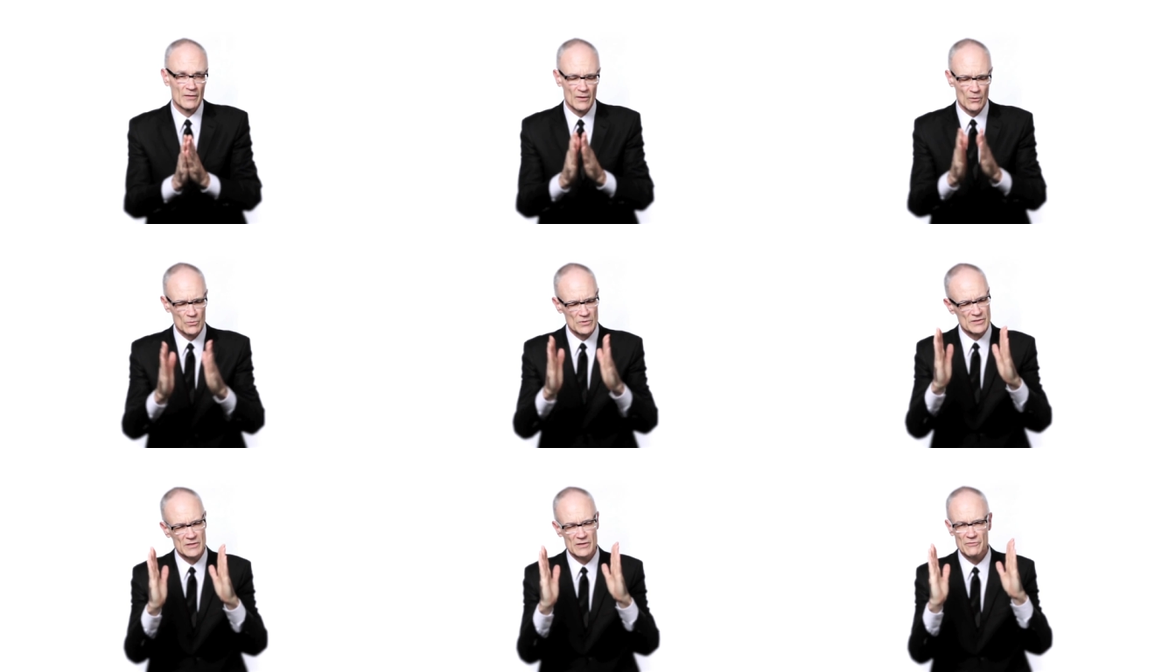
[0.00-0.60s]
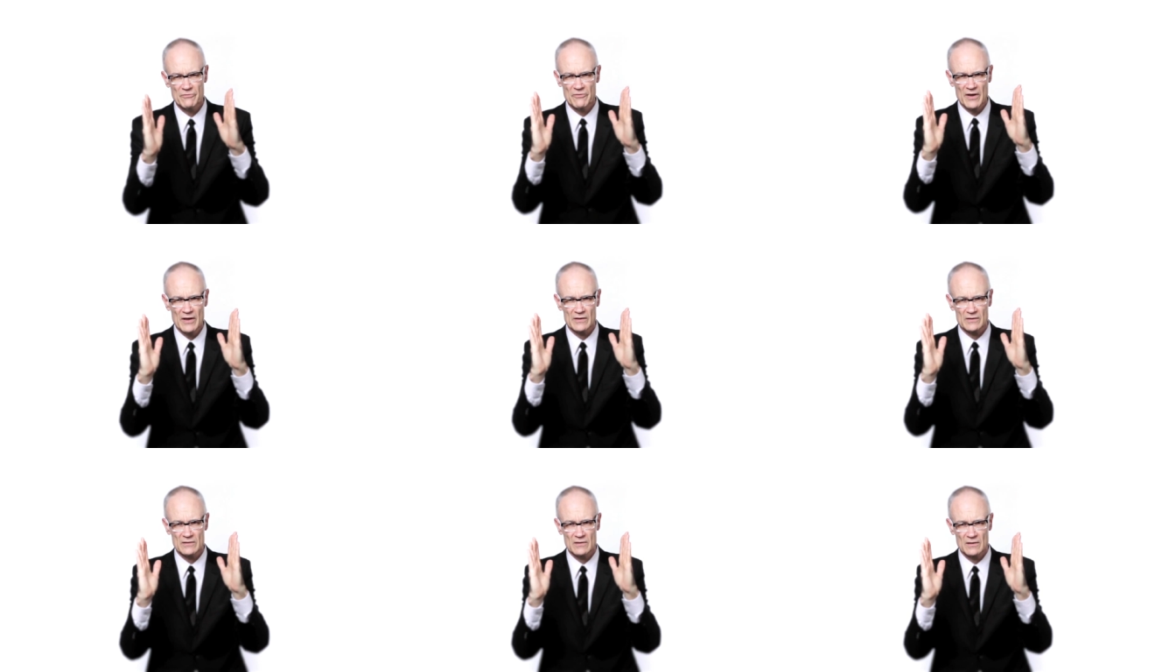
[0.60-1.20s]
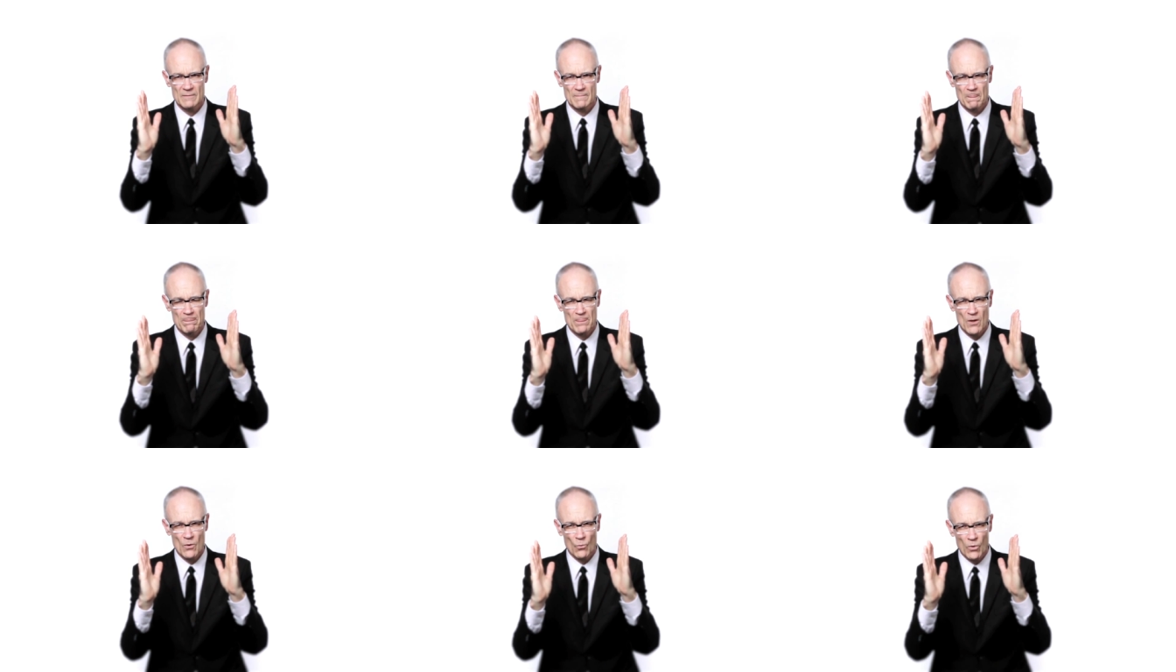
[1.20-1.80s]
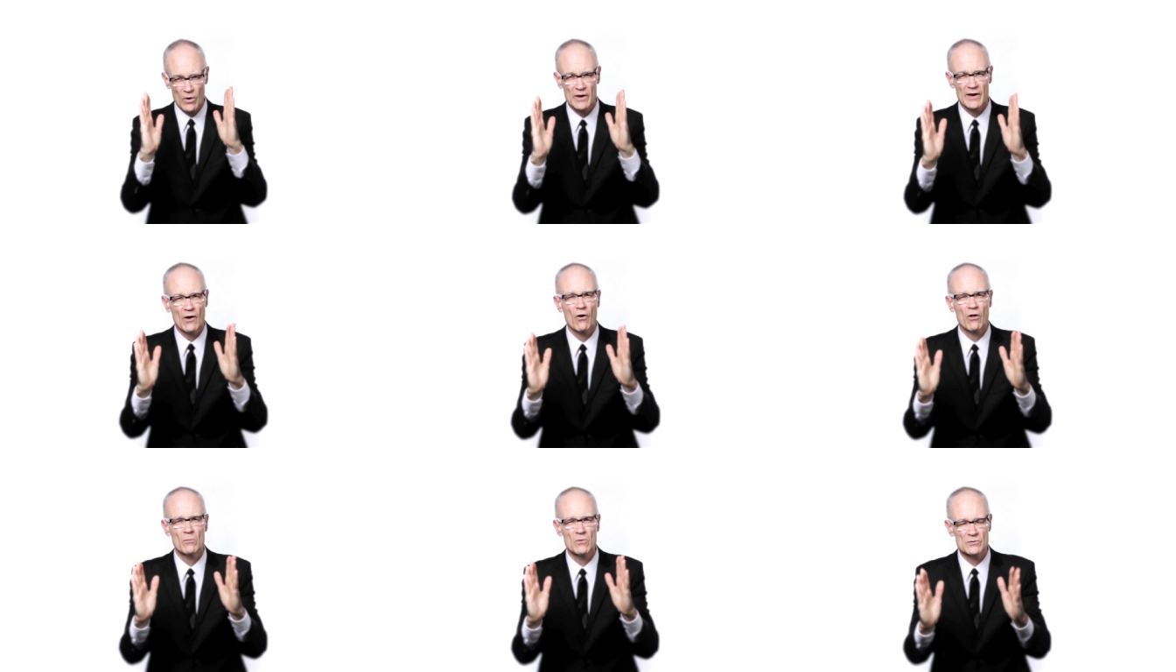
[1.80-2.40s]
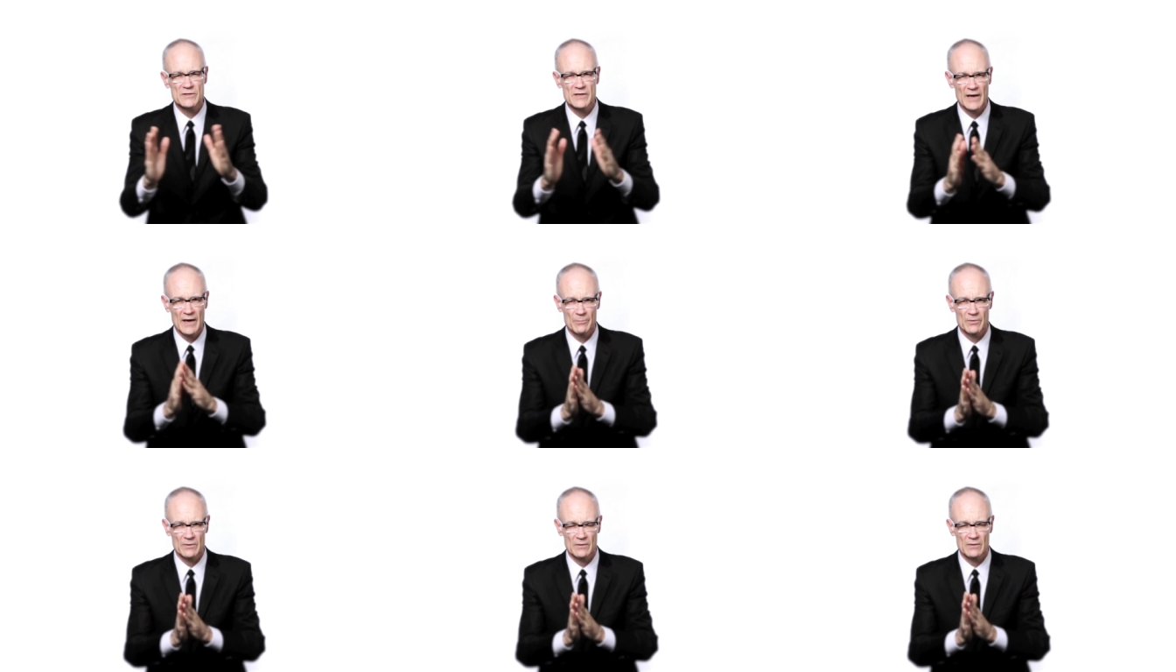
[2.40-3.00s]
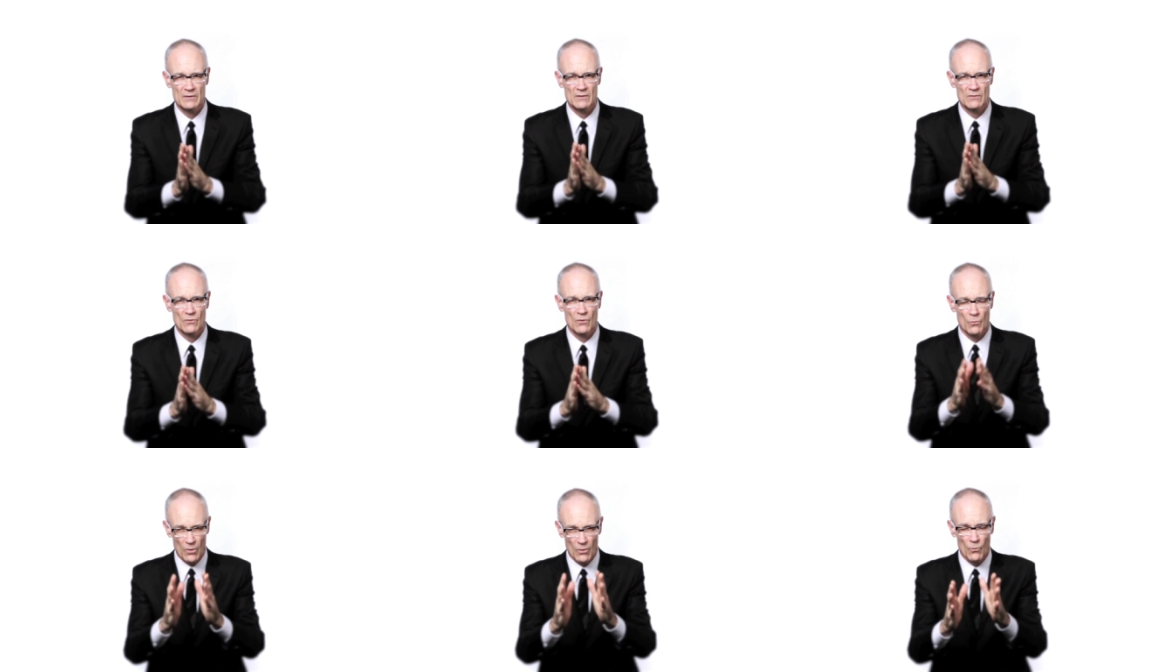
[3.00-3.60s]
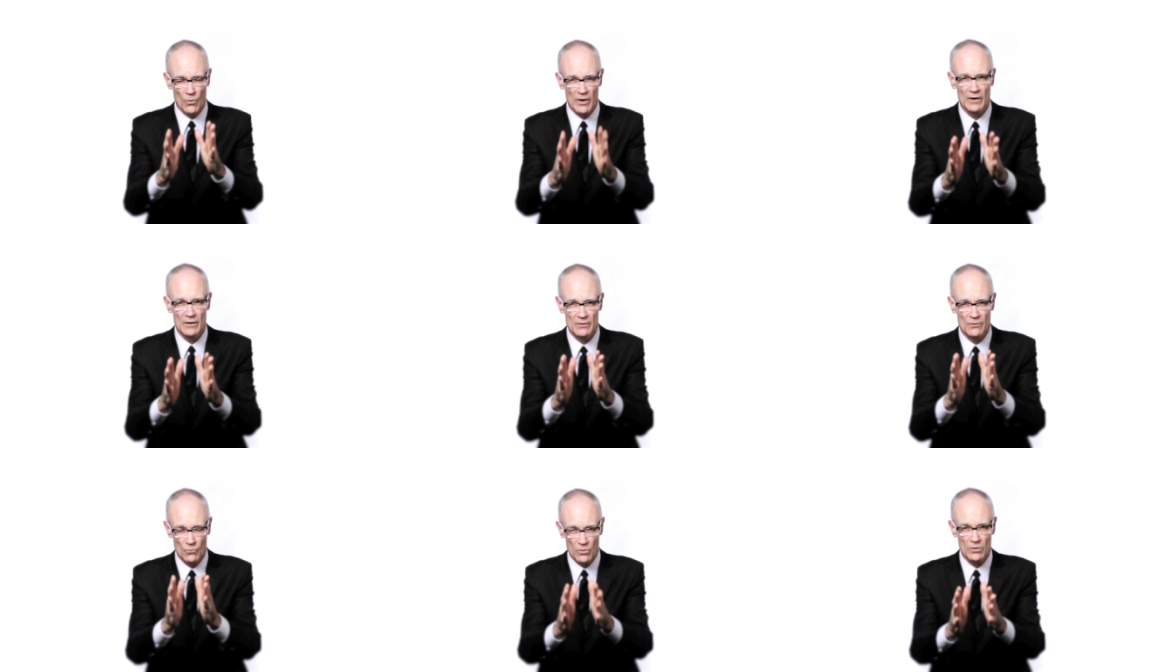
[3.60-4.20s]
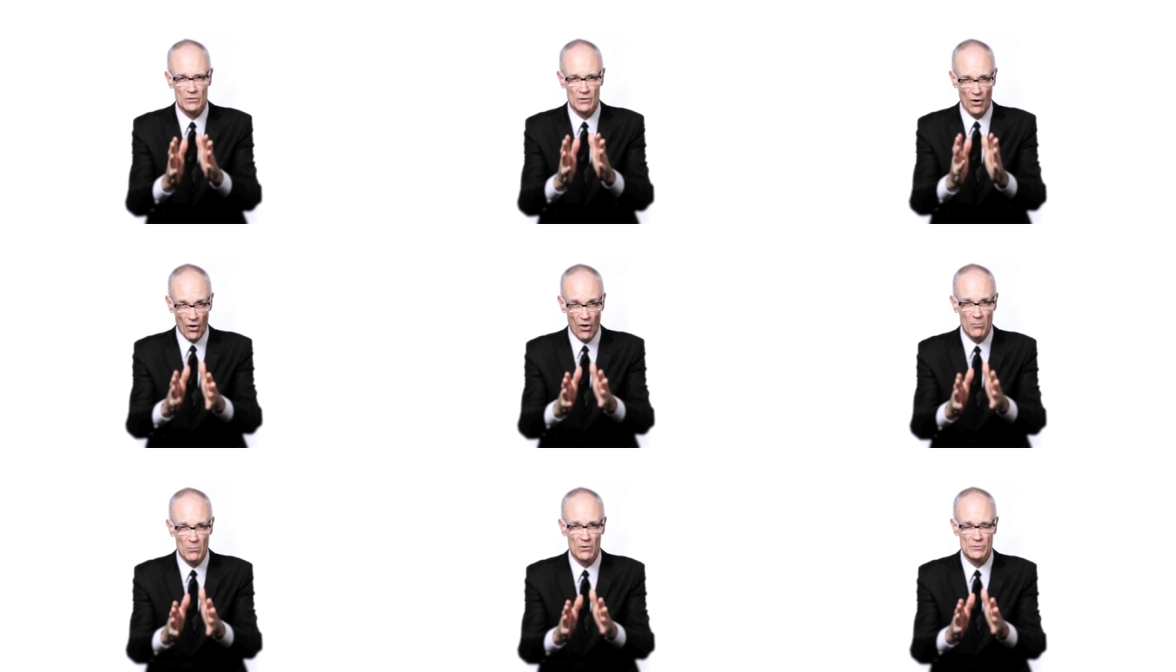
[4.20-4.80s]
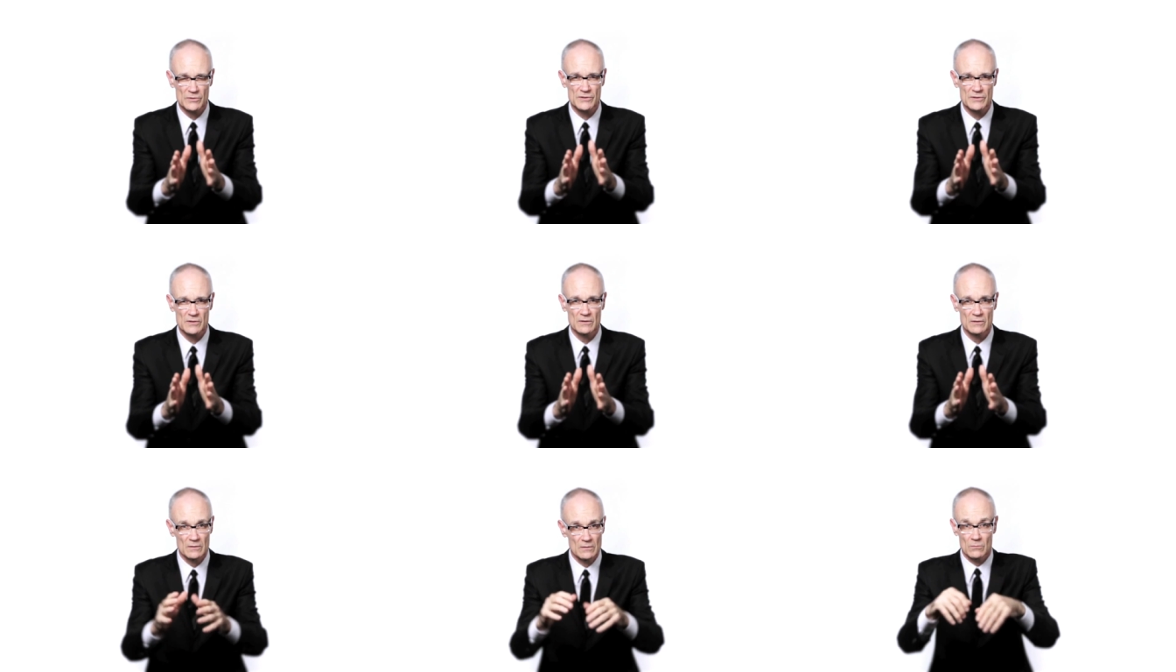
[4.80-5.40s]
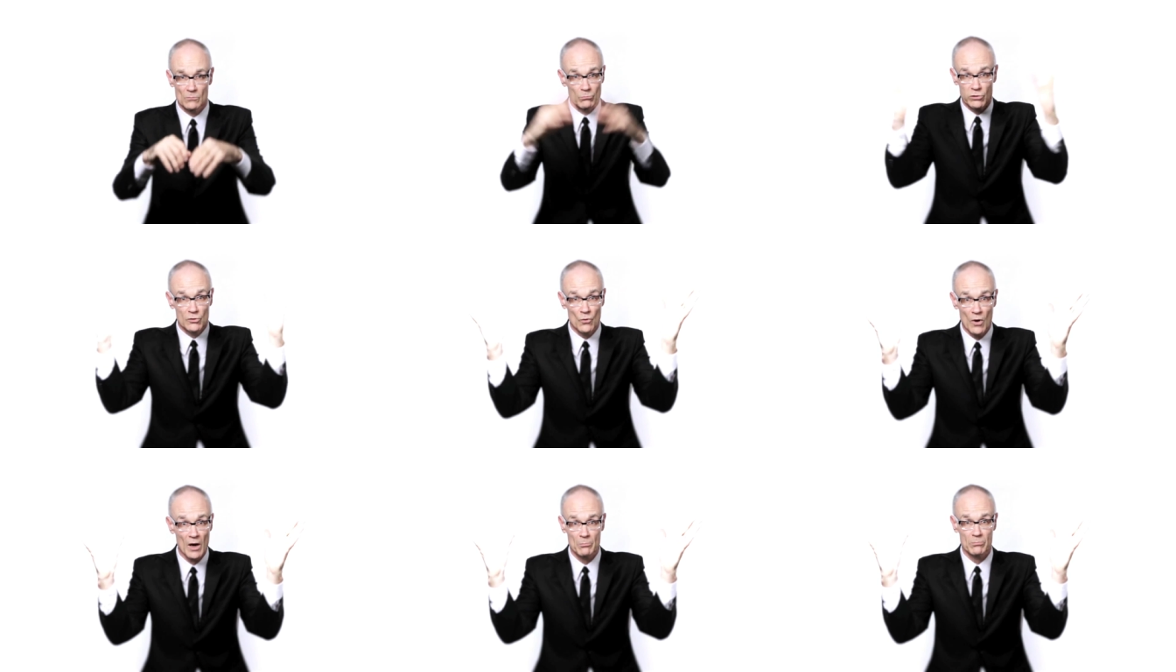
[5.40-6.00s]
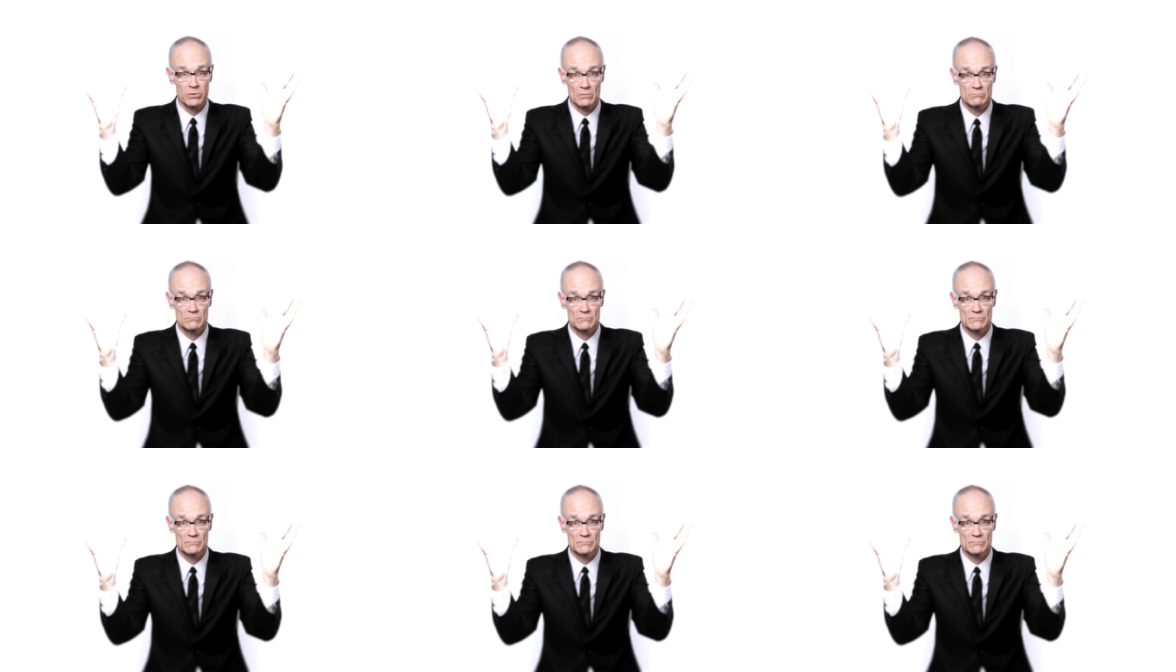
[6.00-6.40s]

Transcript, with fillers: there was an event where it almost happened, or where, where the world almost blew up